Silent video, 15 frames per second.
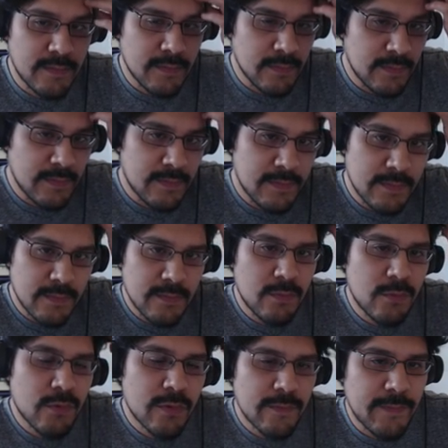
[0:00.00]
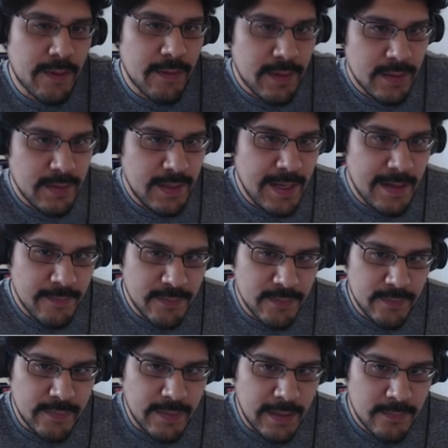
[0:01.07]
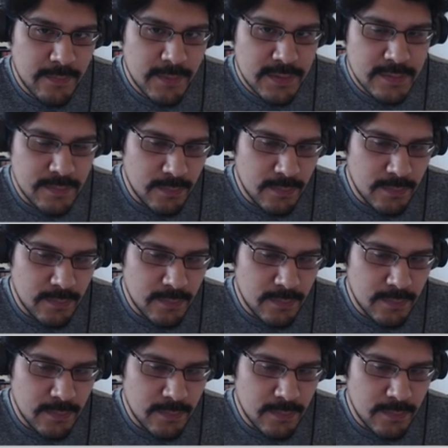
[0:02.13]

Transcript: The more variant you have in your size brush,